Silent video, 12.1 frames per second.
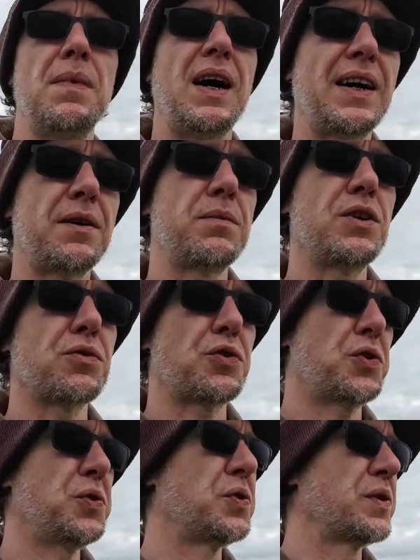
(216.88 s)
and I'm not
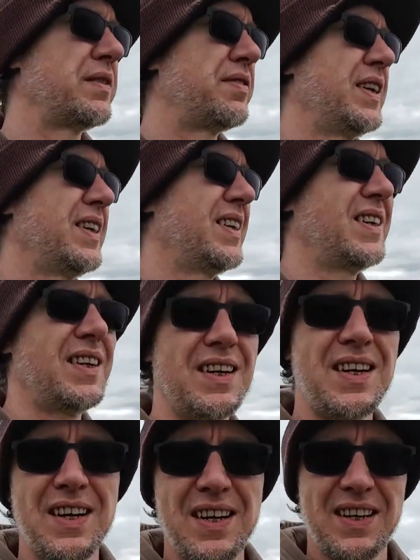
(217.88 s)
sure if
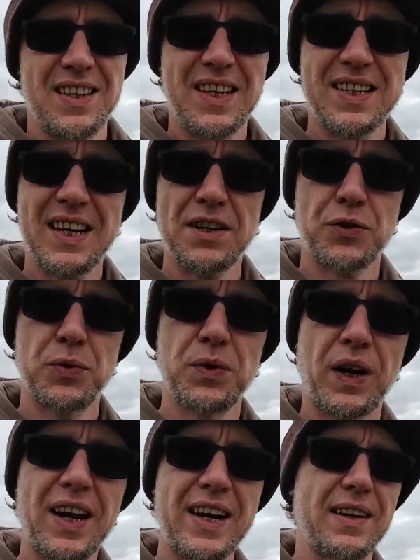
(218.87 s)
this actual
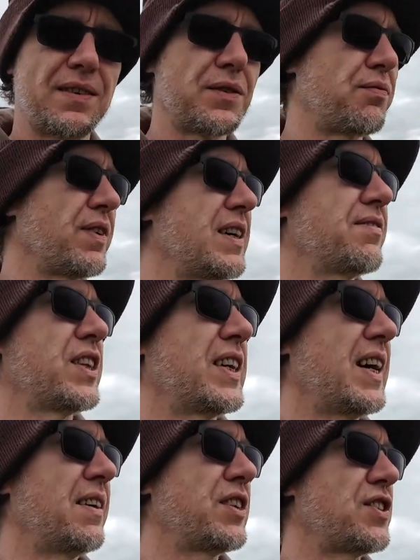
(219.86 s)
cloud, rather than
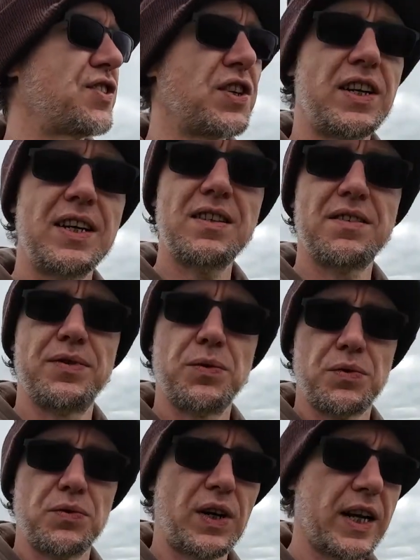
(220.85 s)
having sunny
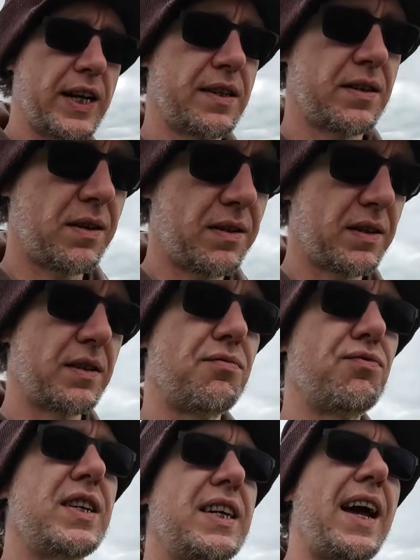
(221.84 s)
intervals or clear skies, is
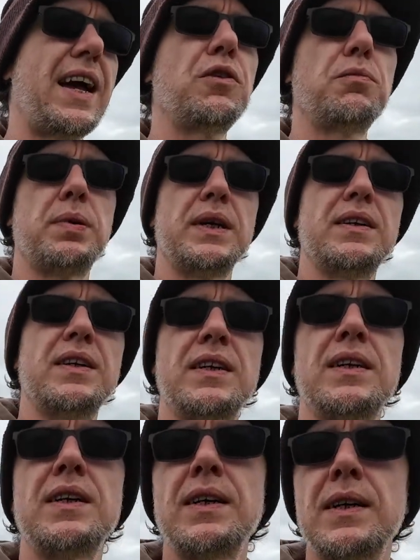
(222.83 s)
really helping.
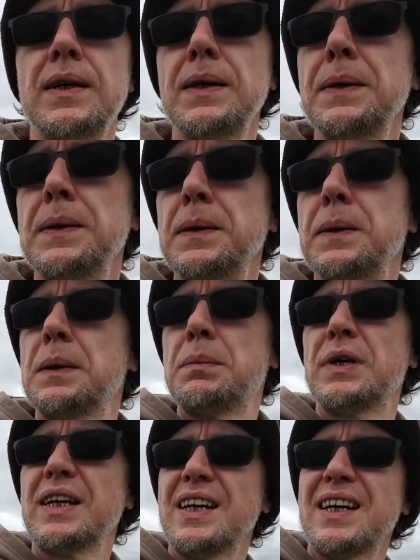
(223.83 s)

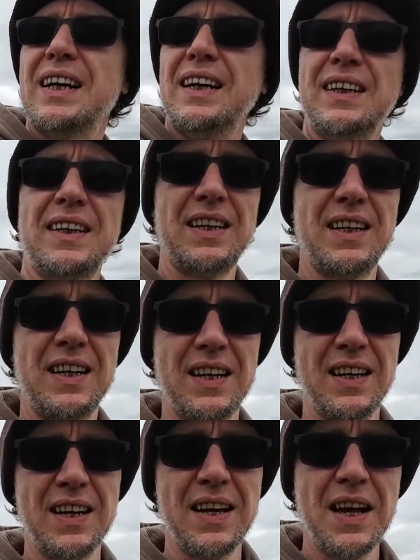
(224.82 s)
But yeah,
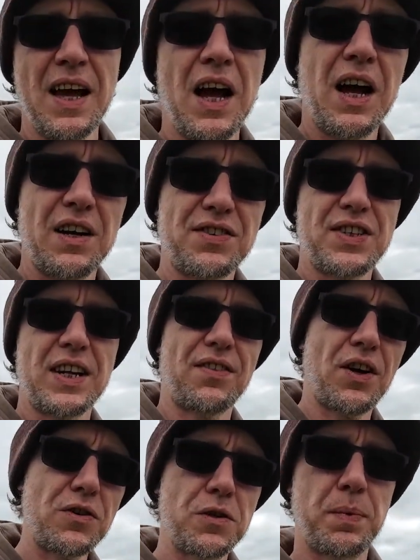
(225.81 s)
I'll stick
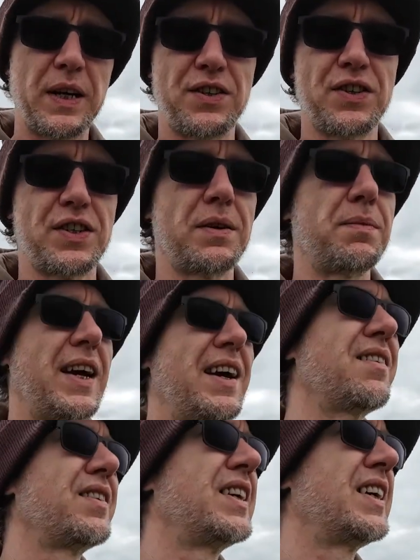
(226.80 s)
those pictures up
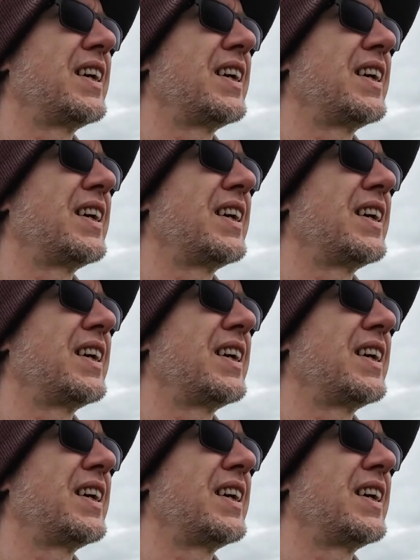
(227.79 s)
now,